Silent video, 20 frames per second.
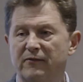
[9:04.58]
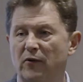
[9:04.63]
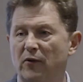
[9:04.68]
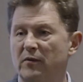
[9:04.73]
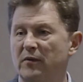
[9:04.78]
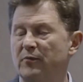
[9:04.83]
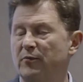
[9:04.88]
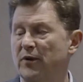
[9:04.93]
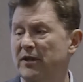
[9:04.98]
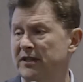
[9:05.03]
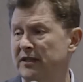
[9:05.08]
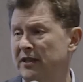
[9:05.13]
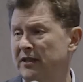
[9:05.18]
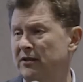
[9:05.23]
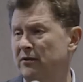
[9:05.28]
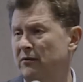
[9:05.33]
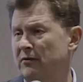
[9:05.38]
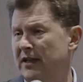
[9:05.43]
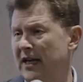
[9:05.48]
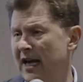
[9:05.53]
and former
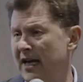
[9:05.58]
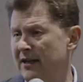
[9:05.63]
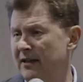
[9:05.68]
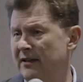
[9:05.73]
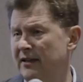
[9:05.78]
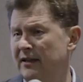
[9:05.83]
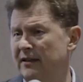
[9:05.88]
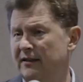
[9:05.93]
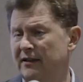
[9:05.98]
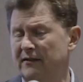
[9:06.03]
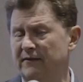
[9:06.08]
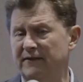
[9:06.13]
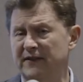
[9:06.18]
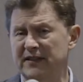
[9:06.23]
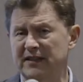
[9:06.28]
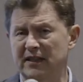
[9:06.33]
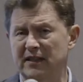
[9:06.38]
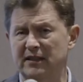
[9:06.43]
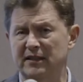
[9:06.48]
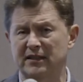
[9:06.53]
presidential candidate that
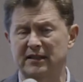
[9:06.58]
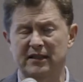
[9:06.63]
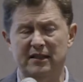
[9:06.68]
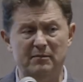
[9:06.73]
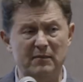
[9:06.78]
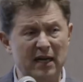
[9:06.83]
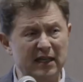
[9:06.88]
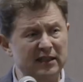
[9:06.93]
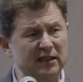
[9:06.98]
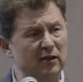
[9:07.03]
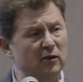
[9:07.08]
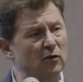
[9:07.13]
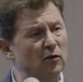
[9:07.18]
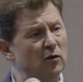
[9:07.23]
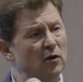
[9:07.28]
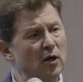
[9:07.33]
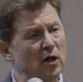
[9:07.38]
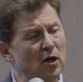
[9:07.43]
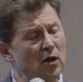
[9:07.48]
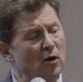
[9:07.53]
visited us in
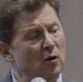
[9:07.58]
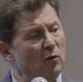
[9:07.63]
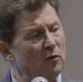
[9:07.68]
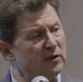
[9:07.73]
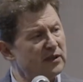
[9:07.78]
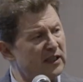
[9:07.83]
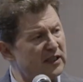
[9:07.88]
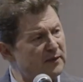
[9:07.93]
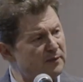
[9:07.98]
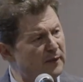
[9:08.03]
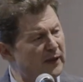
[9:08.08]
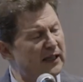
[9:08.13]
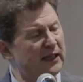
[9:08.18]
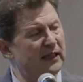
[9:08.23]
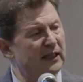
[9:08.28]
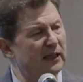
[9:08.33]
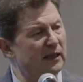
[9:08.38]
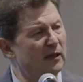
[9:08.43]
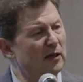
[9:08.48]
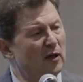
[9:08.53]
Mexico, was
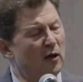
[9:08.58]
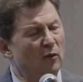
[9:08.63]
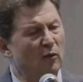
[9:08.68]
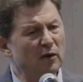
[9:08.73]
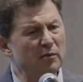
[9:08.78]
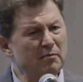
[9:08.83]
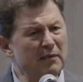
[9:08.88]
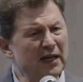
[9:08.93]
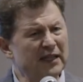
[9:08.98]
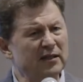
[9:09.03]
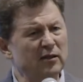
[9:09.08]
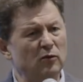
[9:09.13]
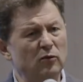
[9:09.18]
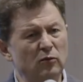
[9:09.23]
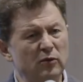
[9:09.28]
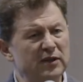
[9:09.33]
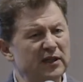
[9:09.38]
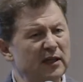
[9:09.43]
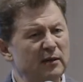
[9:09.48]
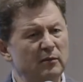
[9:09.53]
explaining what
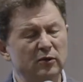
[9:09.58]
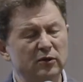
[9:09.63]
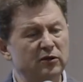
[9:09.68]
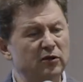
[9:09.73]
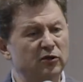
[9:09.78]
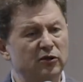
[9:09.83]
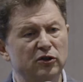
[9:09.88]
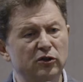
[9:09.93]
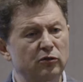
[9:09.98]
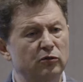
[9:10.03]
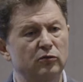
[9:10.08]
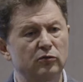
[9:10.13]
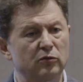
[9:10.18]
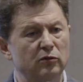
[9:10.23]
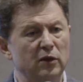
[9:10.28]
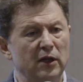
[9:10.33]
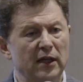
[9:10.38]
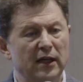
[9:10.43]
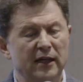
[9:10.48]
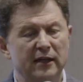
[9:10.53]
Mexico was able to
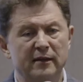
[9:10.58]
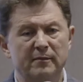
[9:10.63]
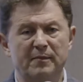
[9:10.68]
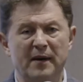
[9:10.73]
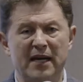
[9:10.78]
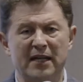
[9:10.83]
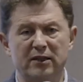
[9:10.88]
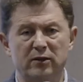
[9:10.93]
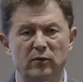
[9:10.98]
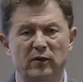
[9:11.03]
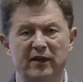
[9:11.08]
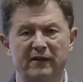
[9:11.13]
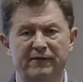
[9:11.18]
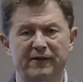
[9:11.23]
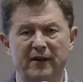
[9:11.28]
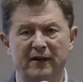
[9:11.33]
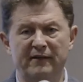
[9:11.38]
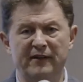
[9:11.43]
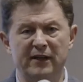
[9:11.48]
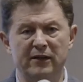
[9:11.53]
do in the past
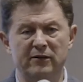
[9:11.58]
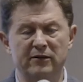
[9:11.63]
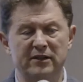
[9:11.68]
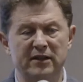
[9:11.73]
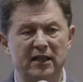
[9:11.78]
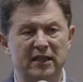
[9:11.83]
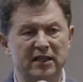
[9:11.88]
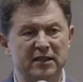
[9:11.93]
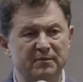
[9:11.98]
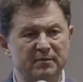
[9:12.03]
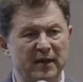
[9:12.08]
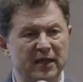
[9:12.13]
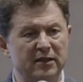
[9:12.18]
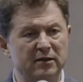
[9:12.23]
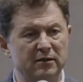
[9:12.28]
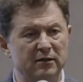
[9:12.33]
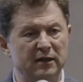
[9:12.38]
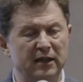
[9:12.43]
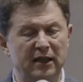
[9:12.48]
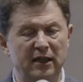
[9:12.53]
25 years, and
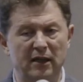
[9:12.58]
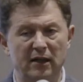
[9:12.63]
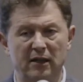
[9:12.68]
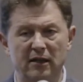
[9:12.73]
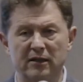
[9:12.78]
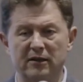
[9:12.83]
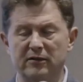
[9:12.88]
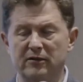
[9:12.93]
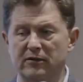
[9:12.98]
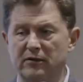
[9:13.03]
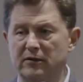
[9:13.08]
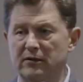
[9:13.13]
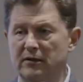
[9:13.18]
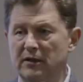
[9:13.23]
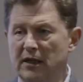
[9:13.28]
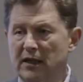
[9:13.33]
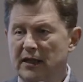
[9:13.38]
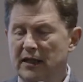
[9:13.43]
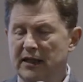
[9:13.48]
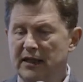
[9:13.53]
especially
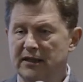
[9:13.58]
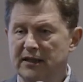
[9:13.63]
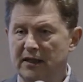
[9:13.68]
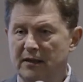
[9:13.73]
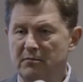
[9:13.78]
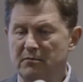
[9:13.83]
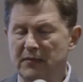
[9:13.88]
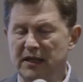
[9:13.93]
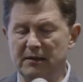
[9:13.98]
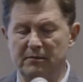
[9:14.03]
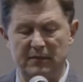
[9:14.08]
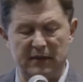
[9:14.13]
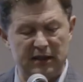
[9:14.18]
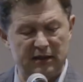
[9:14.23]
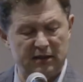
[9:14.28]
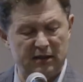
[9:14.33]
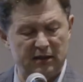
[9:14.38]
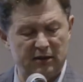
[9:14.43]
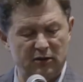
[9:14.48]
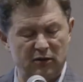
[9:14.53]
under its
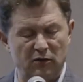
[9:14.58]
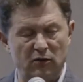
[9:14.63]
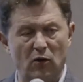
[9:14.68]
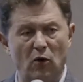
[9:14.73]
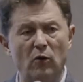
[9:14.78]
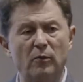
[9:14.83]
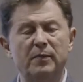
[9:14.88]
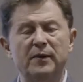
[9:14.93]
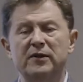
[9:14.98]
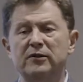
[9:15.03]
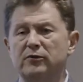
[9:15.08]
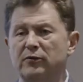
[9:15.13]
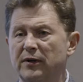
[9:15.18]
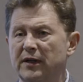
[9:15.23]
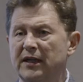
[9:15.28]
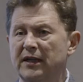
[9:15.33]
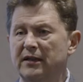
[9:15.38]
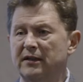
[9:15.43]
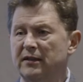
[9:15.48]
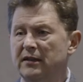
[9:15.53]
commitment to open
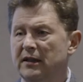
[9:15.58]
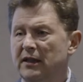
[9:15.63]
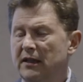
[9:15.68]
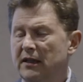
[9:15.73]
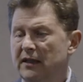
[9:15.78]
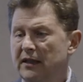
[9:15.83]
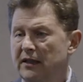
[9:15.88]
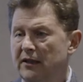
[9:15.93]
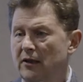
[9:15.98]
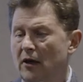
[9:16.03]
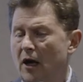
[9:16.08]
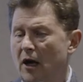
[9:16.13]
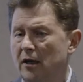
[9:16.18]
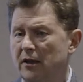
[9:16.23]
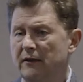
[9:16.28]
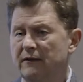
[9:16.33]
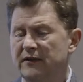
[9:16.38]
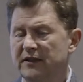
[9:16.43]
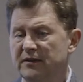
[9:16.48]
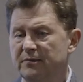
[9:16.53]
trade in
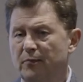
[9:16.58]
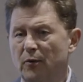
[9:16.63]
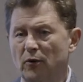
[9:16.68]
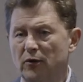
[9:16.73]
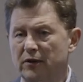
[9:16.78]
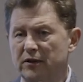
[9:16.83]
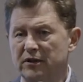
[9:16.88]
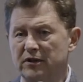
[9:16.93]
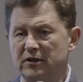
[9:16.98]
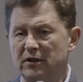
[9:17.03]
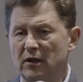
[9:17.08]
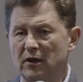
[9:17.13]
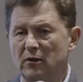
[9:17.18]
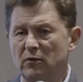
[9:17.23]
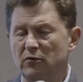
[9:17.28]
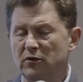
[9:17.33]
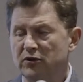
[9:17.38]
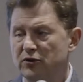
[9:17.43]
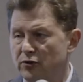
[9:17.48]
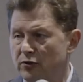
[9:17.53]
all of its borders,
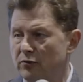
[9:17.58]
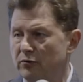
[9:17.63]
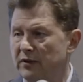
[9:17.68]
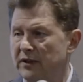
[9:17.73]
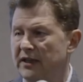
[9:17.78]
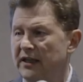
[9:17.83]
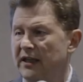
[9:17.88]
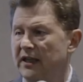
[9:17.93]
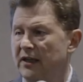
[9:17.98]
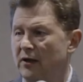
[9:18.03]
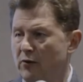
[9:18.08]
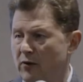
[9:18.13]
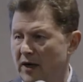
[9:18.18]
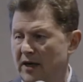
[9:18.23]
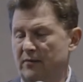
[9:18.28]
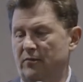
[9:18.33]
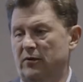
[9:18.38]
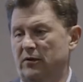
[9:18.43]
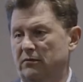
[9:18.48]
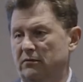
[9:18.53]
was truly
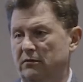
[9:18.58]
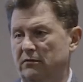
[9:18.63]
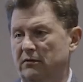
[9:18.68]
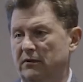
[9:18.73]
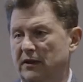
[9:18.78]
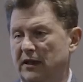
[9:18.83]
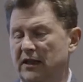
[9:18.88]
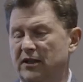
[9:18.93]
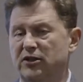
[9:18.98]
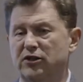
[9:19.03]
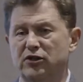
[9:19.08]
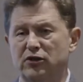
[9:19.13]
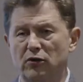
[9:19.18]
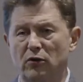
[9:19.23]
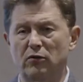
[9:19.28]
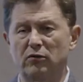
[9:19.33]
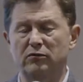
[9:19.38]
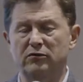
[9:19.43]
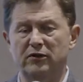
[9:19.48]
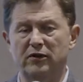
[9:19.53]
incredible. It
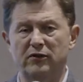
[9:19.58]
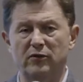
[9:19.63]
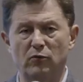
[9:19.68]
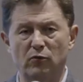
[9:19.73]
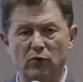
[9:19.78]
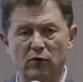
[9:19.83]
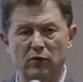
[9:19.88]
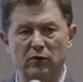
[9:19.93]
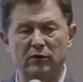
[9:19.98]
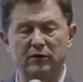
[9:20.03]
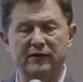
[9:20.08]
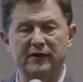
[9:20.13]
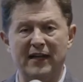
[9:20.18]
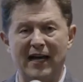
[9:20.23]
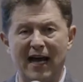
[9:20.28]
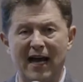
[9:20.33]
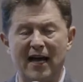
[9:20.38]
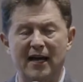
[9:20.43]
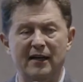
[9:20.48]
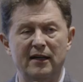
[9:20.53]
showed to the world
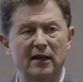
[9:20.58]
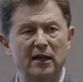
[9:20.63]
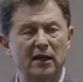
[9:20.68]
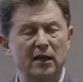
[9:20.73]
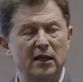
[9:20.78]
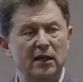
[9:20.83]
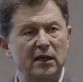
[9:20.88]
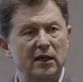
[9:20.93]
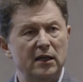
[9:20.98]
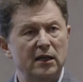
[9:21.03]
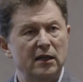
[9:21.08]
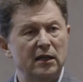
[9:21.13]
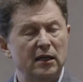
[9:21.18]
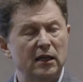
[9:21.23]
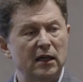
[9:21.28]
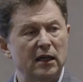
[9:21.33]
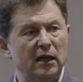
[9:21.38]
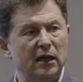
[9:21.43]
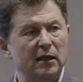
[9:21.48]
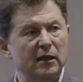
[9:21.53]
that
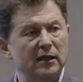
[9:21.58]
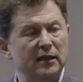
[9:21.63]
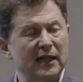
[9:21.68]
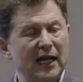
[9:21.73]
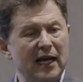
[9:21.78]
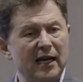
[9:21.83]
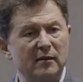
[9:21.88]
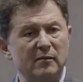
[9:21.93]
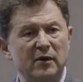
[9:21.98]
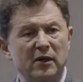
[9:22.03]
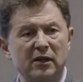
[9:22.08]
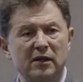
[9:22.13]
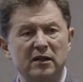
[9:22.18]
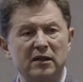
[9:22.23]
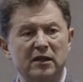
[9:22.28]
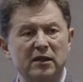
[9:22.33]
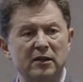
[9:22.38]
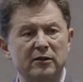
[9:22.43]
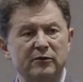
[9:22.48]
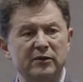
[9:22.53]
Latin
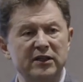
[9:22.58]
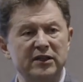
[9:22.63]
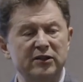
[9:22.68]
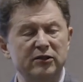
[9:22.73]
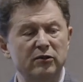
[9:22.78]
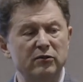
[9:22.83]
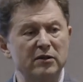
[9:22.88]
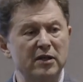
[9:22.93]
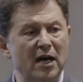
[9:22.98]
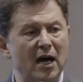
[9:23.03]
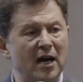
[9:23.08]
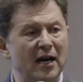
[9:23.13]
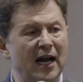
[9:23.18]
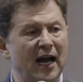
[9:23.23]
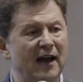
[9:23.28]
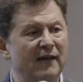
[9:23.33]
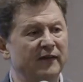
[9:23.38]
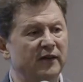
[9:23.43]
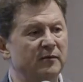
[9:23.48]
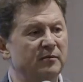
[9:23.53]
American countries do not
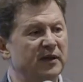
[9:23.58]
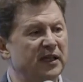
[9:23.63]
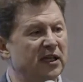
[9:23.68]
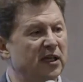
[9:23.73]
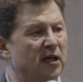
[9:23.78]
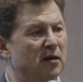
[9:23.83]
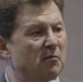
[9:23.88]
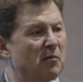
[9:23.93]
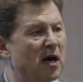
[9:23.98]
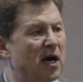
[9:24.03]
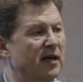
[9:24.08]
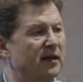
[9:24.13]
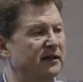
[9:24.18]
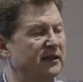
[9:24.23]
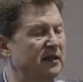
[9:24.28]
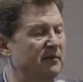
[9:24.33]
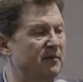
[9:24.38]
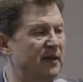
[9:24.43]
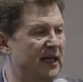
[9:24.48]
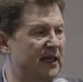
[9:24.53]
have to be
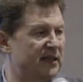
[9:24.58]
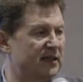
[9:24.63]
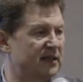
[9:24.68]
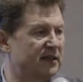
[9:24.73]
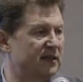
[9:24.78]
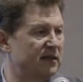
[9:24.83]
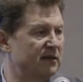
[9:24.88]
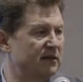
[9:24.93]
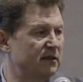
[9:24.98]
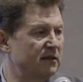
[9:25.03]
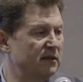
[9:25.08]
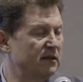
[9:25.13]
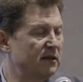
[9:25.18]
commodity-based.